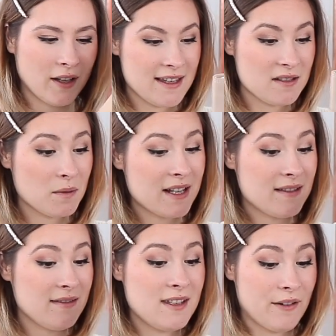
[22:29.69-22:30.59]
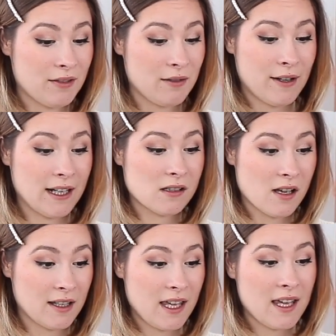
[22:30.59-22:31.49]
This one is definitely very
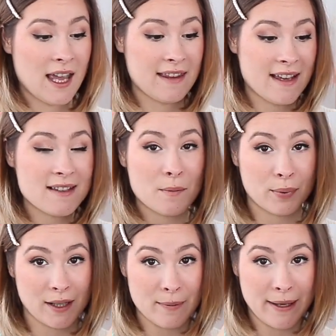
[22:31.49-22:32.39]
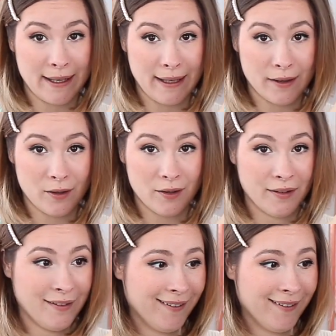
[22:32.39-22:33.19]
clunky, and that's a pretty big heel.